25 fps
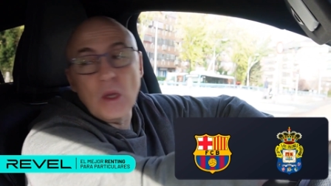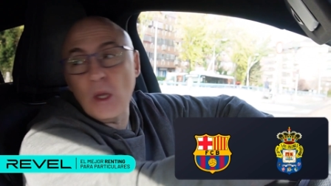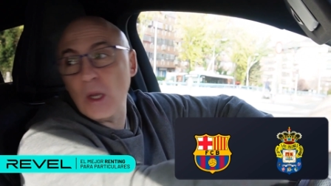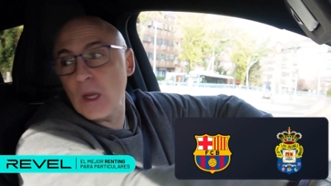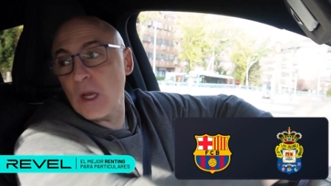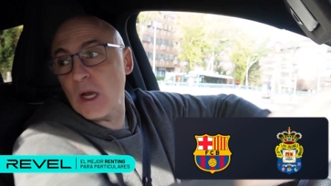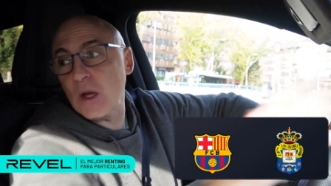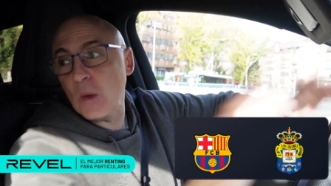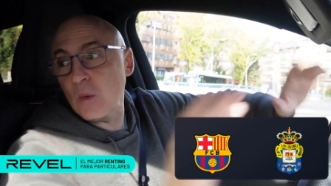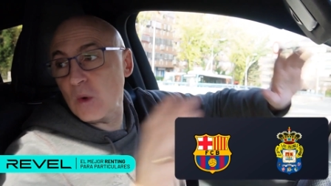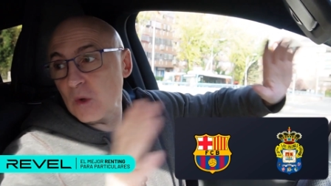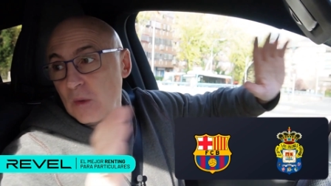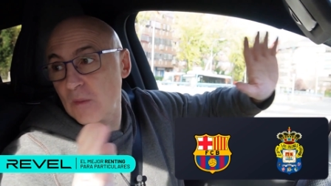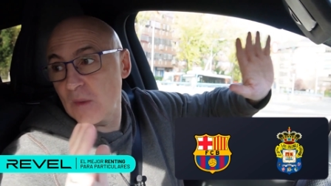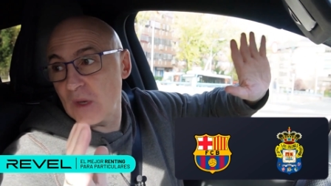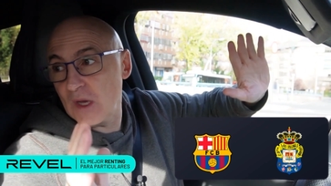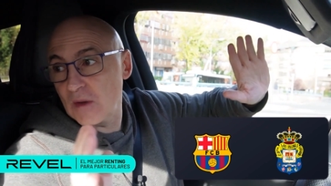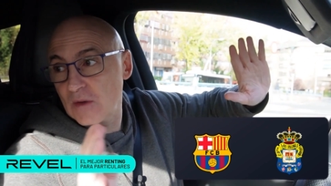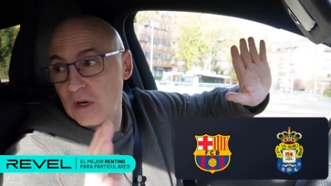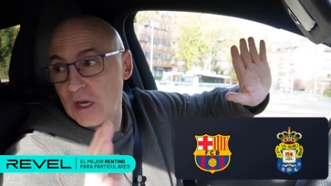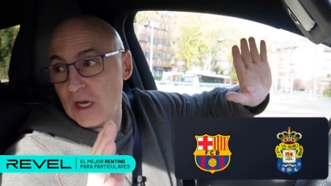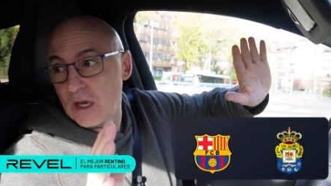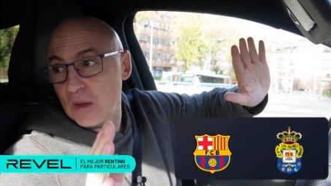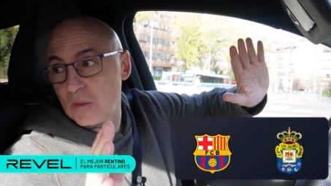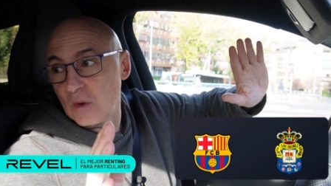He won't be
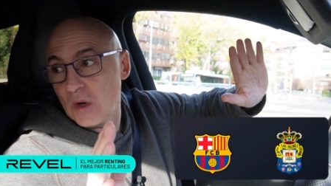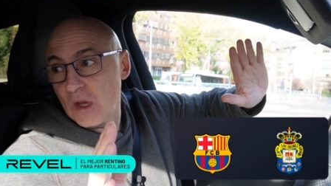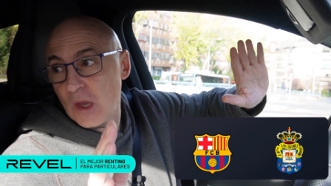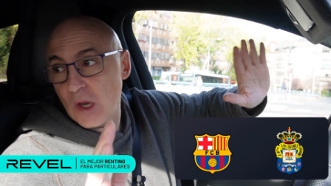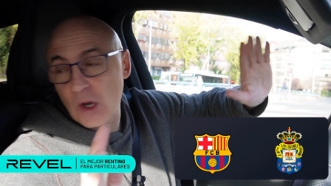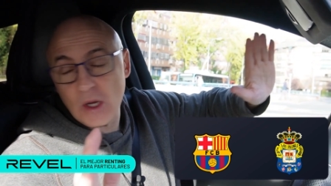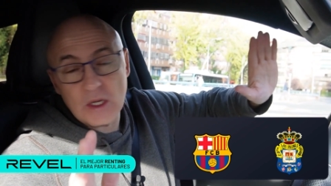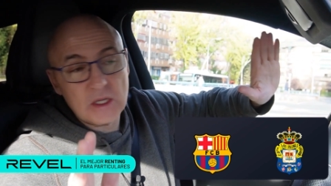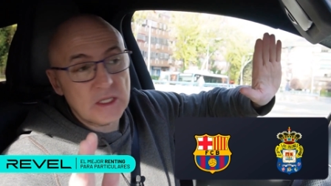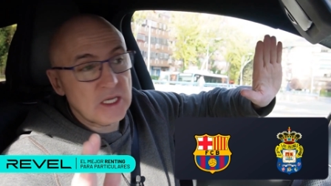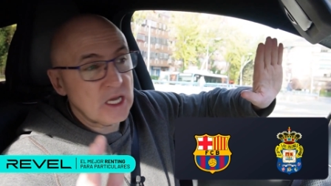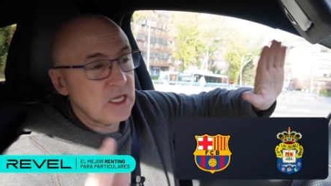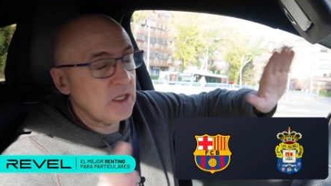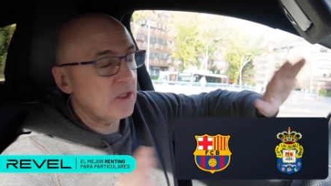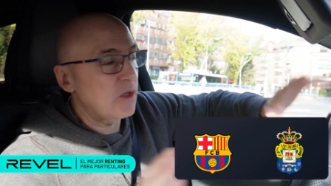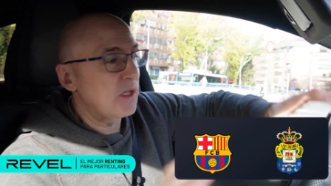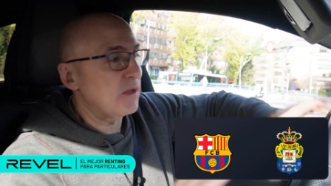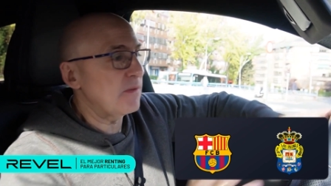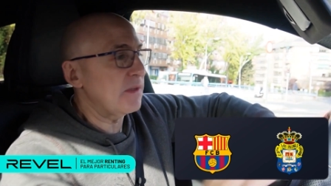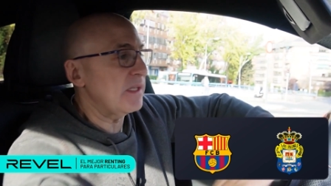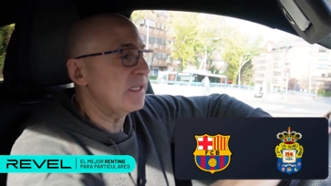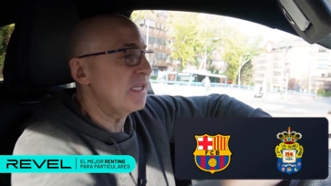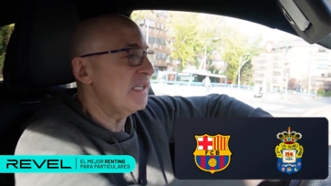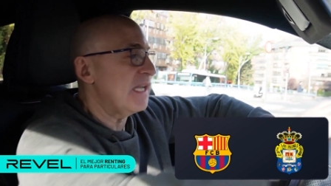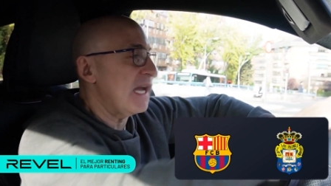available. Sent off
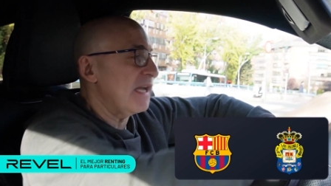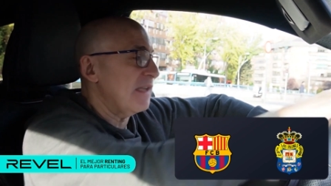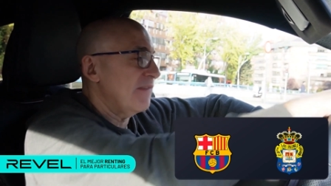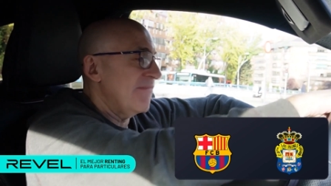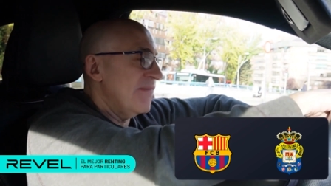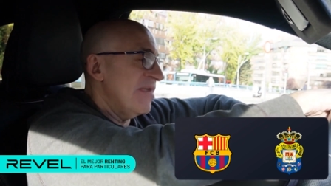in the last